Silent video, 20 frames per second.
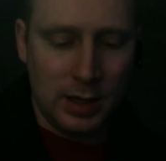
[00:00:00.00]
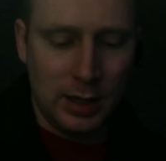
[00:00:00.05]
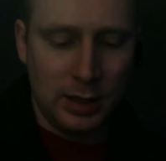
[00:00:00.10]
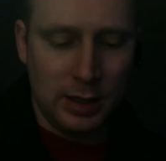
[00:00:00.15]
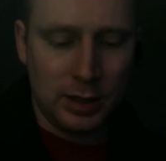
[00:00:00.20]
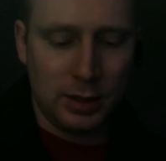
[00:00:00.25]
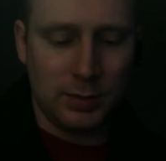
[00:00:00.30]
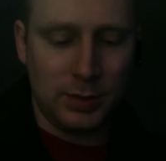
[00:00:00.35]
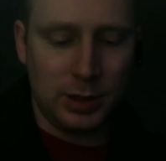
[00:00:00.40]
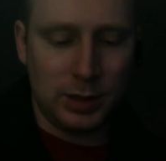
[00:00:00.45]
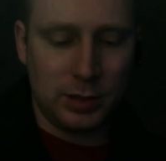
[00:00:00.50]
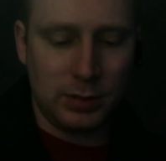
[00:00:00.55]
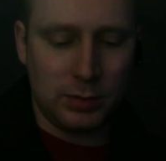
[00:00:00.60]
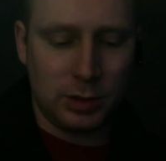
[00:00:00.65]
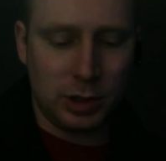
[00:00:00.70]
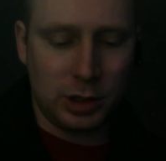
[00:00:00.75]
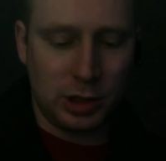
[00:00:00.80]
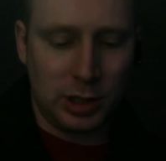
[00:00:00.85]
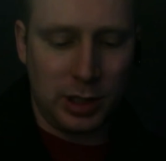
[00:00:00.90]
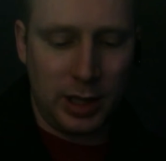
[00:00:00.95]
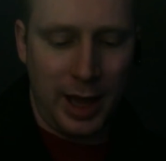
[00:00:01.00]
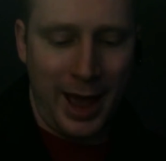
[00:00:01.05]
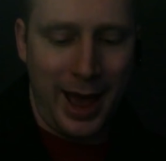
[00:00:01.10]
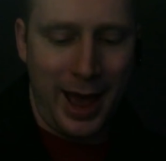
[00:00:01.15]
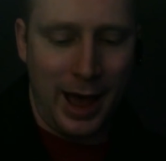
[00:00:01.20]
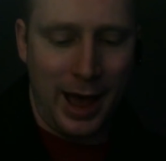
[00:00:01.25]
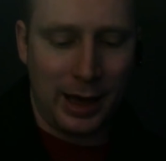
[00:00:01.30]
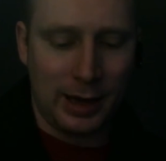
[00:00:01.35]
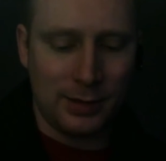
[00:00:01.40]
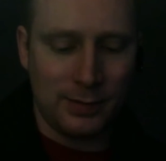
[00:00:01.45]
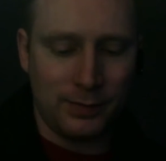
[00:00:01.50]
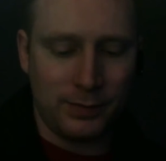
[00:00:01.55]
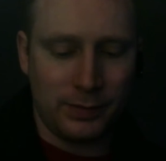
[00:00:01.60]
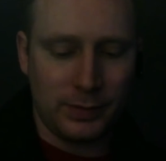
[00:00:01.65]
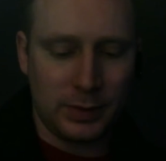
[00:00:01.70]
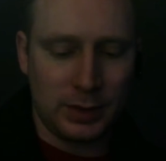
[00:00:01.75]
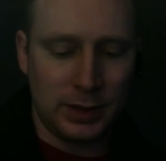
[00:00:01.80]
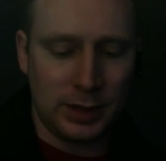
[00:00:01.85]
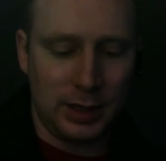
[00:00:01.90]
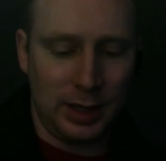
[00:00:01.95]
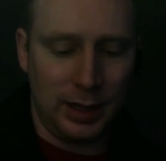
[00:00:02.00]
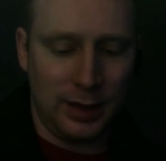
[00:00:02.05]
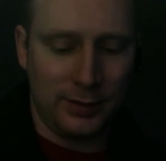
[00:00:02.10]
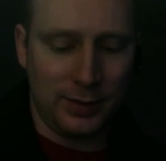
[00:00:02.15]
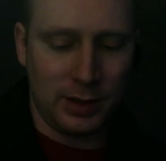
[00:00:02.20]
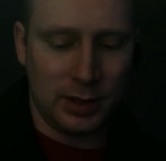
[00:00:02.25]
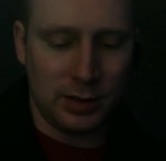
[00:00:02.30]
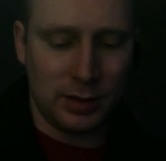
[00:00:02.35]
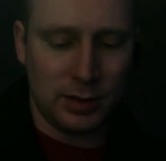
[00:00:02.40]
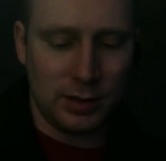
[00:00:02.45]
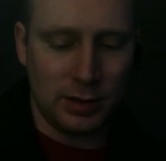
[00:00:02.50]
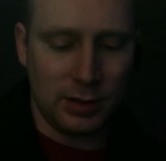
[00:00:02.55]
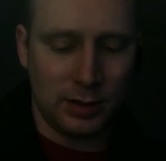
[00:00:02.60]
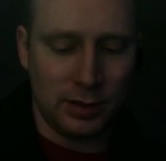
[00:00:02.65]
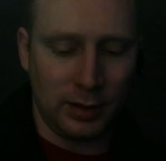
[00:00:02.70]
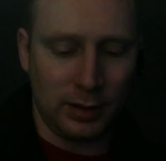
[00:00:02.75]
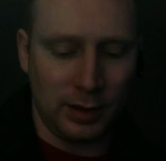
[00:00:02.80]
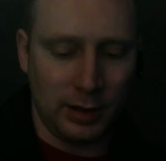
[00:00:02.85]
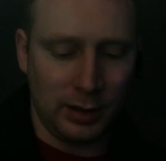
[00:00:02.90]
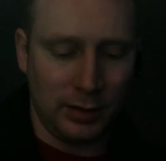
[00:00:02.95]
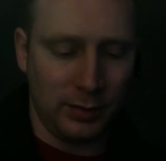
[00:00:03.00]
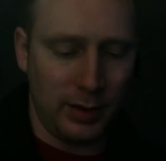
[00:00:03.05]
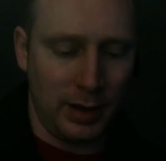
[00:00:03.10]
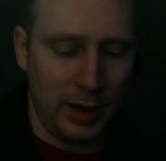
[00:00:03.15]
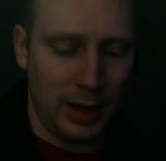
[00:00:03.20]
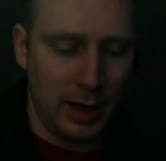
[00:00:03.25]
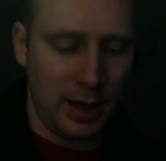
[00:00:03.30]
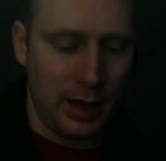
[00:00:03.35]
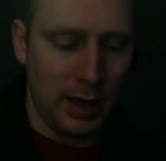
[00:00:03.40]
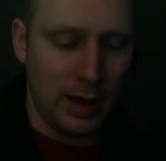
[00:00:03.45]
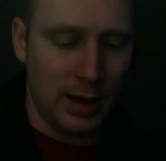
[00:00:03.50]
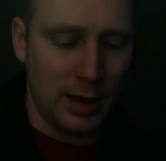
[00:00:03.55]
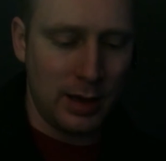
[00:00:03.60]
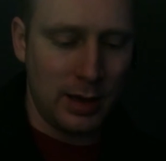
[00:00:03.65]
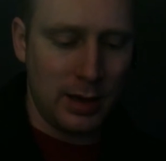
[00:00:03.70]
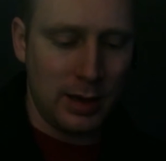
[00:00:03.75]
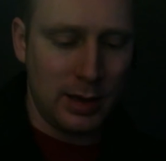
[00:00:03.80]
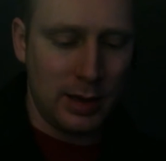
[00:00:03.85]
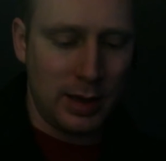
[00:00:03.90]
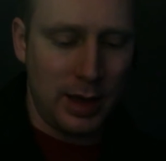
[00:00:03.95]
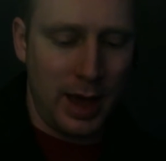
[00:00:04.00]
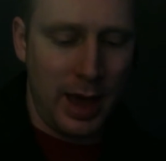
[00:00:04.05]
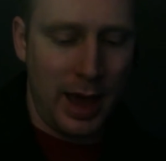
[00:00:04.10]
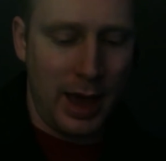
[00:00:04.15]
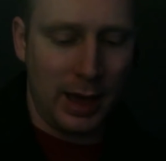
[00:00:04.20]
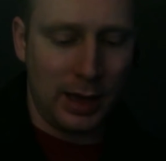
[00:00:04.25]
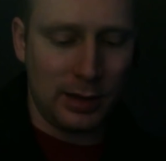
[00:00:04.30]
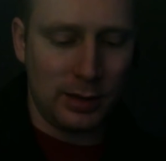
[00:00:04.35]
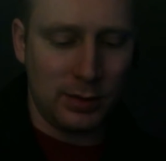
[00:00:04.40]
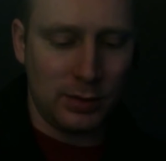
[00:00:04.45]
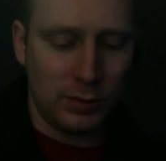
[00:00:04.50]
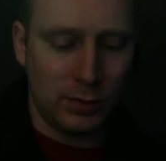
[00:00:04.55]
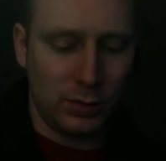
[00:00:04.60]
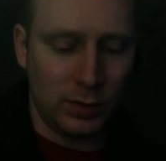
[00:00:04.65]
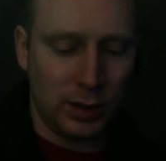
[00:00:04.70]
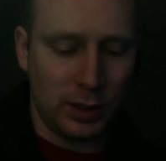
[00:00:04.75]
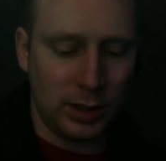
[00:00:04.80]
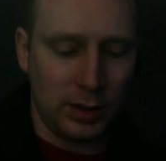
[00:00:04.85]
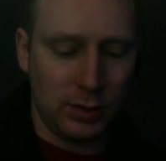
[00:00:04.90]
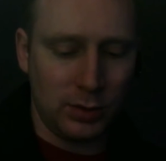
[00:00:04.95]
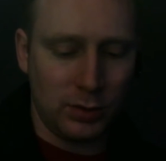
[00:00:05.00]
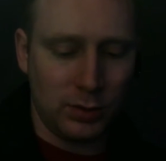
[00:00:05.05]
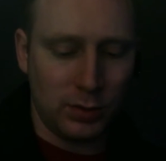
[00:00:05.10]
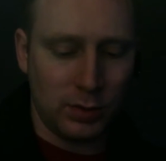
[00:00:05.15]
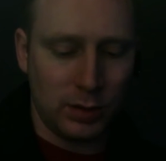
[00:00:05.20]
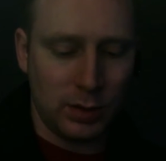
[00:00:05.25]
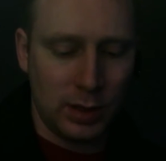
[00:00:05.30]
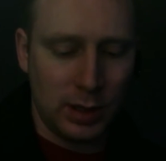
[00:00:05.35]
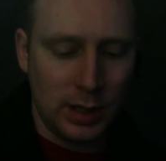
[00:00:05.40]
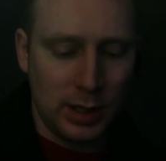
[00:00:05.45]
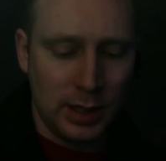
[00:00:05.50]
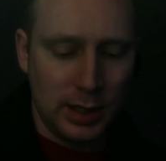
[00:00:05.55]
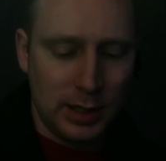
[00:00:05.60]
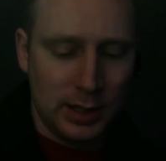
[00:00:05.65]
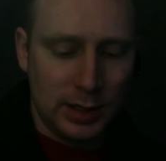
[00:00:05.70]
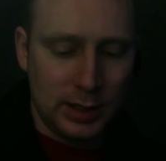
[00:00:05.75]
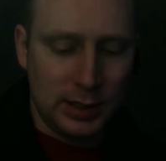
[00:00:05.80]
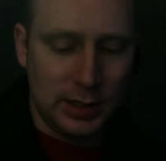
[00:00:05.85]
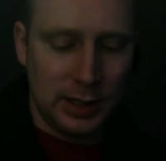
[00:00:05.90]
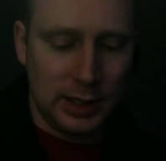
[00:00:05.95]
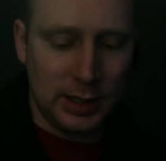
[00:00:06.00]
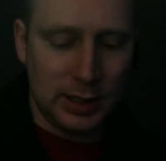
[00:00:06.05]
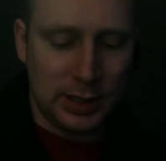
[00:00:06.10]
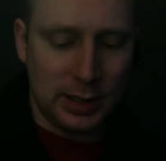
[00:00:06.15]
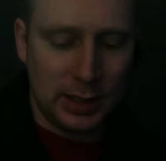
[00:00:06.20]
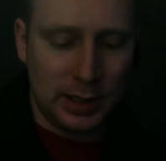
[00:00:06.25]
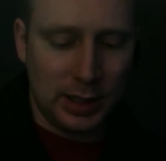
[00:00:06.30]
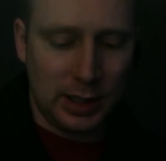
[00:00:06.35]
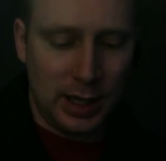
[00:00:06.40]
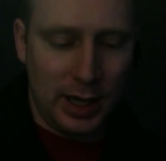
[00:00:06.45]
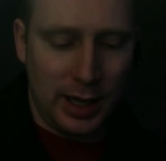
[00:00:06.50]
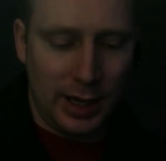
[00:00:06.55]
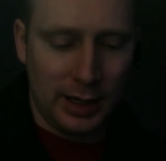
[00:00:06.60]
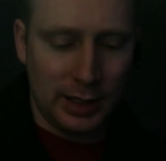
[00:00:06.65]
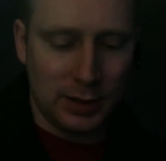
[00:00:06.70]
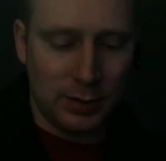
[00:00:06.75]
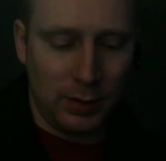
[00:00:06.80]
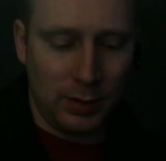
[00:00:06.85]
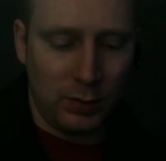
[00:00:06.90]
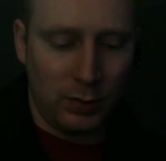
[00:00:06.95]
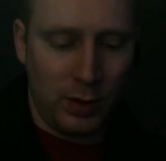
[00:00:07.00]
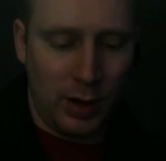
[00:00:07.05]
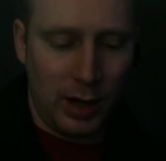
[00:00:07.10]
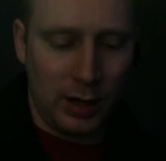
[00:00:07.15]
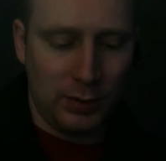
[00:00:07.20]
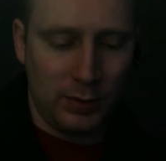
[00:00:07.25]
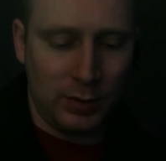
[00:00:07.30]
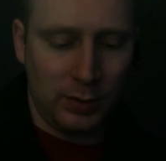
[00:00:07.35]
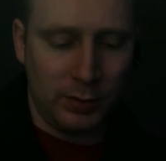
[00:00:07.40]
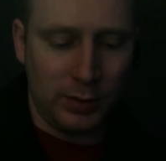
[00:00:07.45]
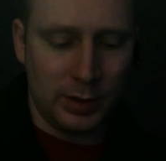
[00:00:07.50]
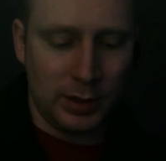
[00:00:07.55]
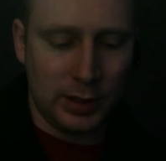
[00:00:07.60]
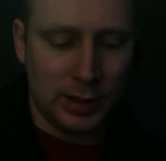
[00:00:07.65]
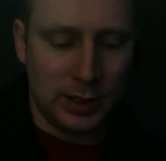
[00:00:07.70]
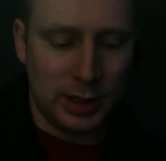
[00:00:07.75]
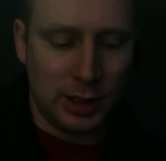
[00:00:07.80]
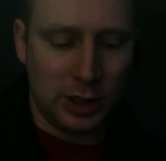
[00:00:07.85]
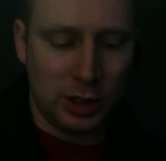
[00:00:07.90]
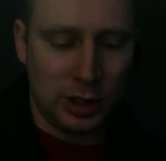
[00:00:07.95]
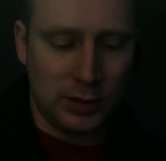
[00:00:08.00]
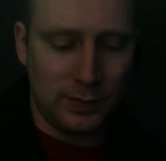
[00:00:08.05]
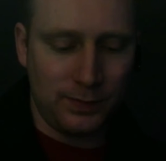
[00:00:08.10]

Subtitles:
You mean she had, said Ava, looking away. Had? What are you? Zin's slit eyes went wide with realization.